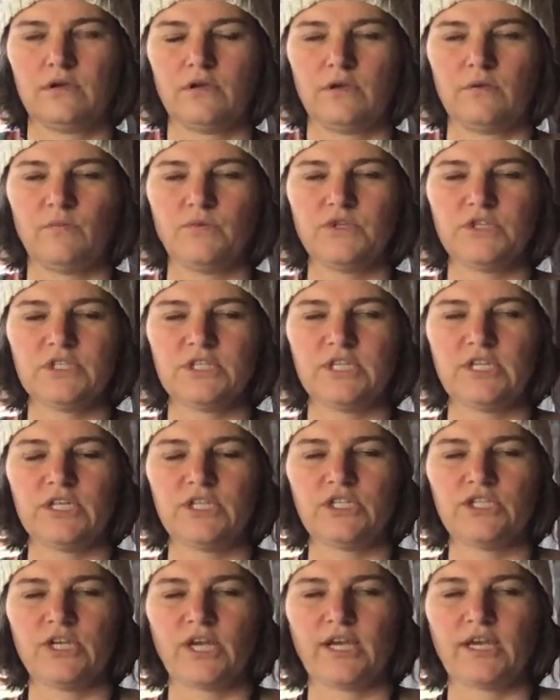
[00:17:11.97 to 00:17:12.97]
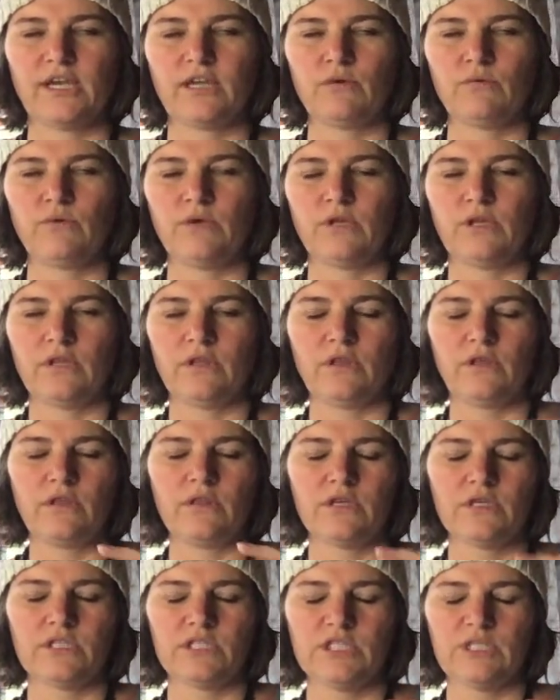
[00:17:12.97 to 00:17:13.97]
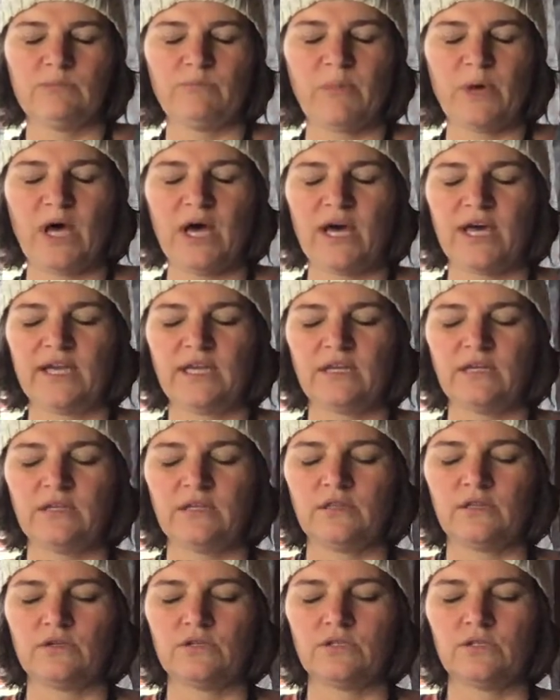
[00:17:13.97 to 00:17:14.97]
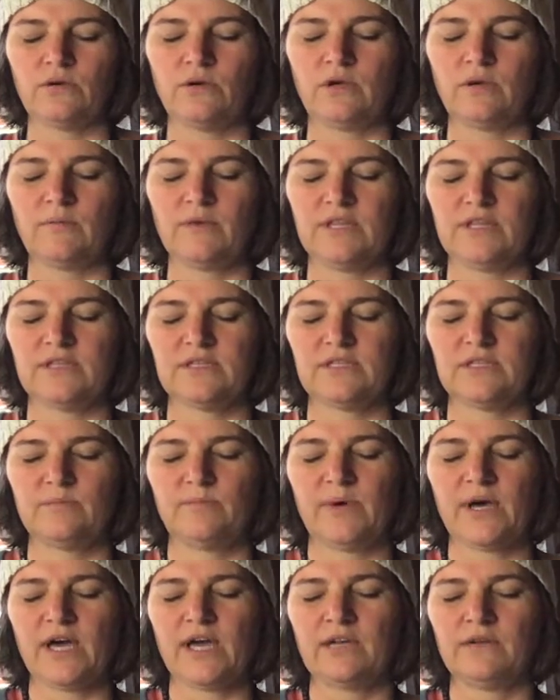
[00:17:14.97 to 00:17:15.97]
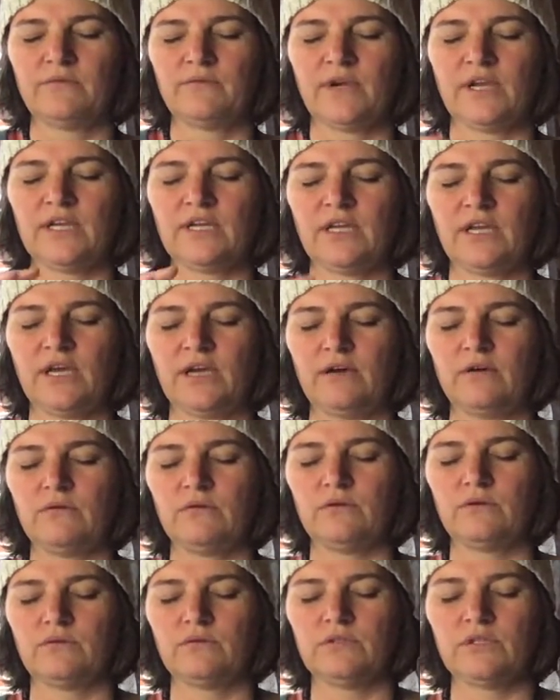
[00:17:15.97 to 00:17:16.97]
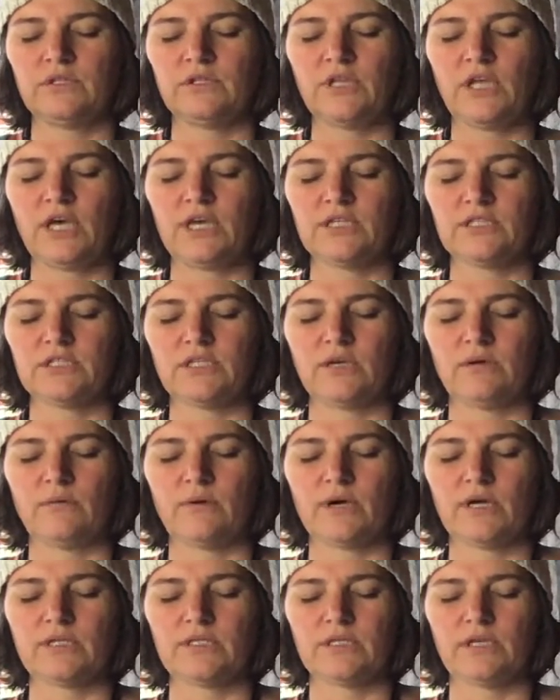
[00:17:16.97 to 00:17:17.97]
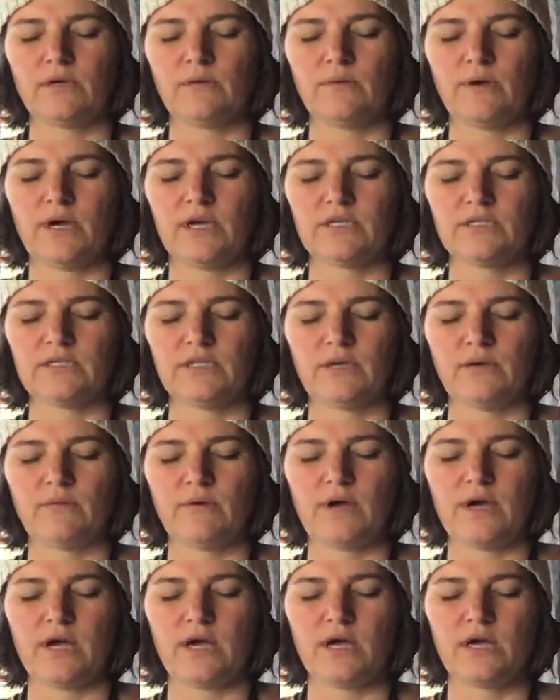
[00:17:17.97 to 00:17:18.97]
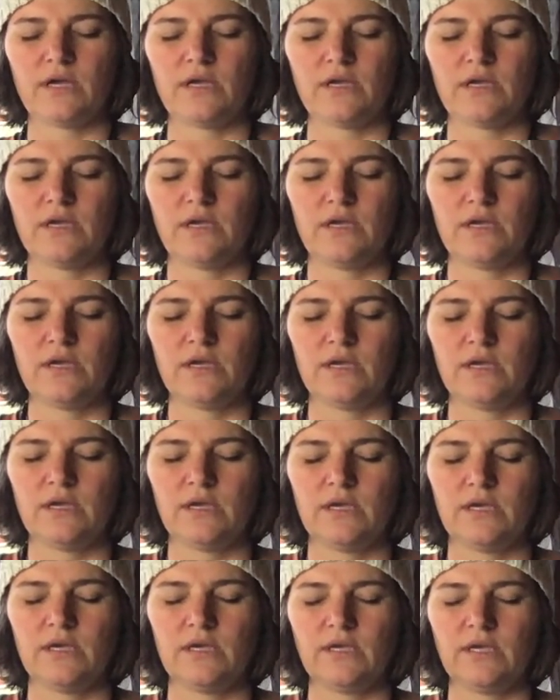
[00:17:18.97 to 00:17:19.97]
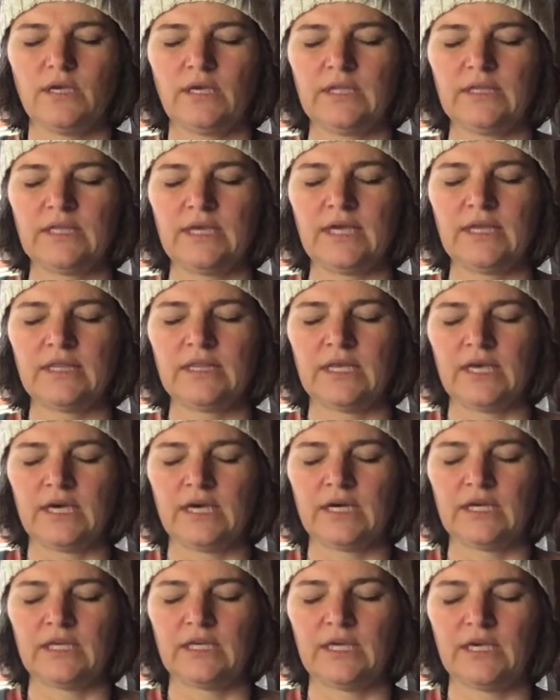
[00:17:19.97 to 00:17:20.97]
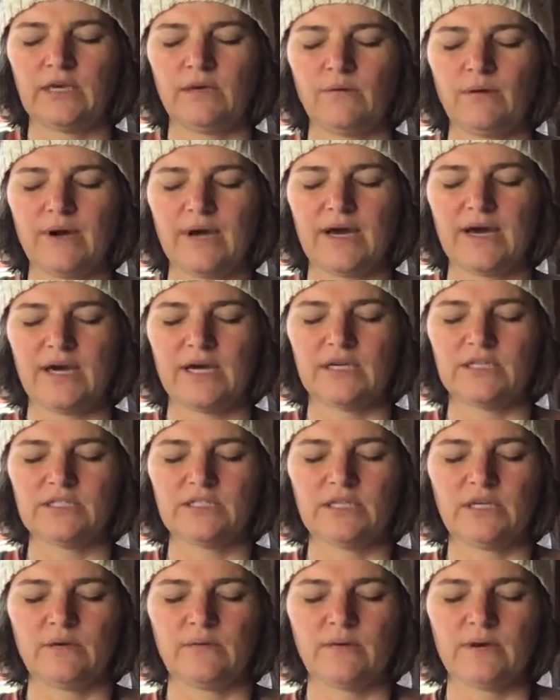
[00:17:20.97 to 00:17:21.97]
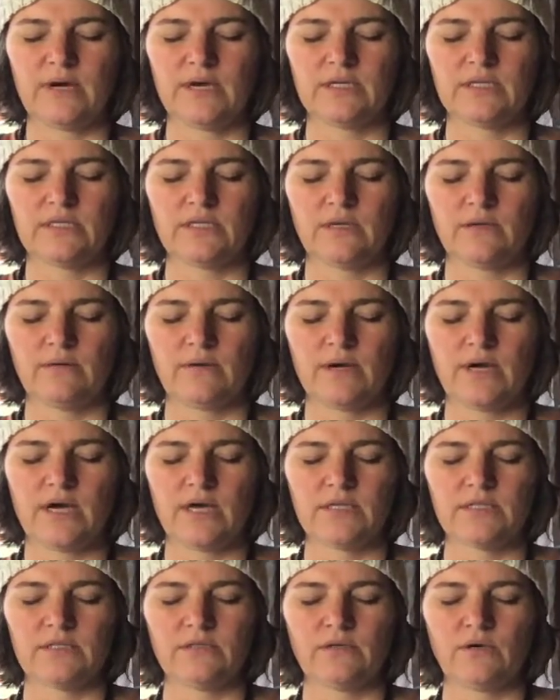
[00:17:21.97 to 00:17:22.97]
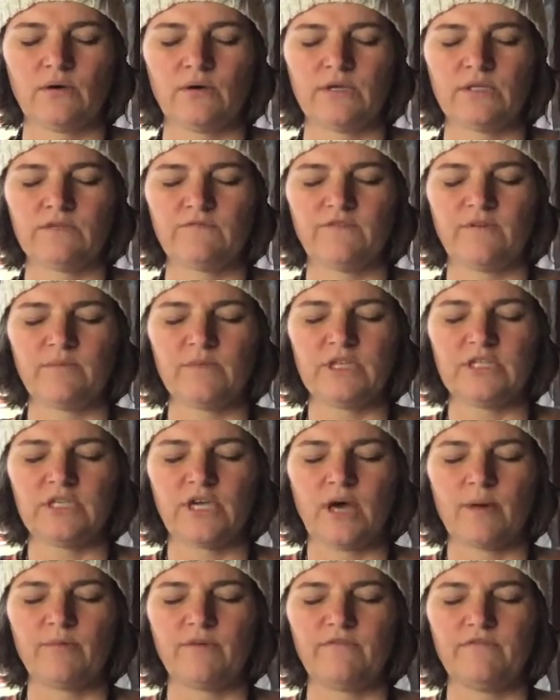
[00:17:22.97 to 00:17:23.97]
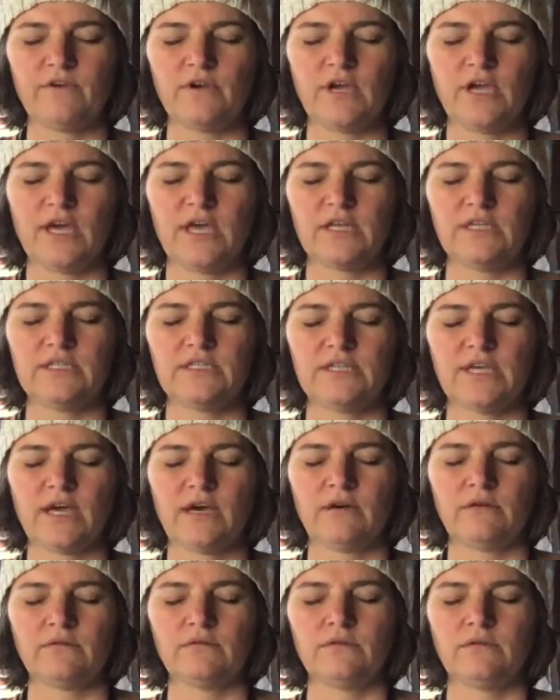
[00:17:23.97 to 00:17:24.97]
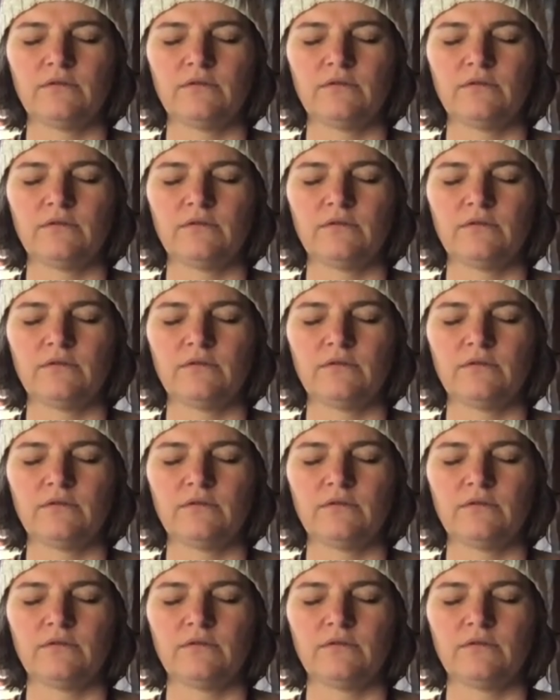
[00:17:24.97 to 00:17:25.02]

We're just going to check in with the spine. They're showing me the spine right now. Kunana shewa shewa shewa. Inana yewa shewa shewa. So going from the top of your head down.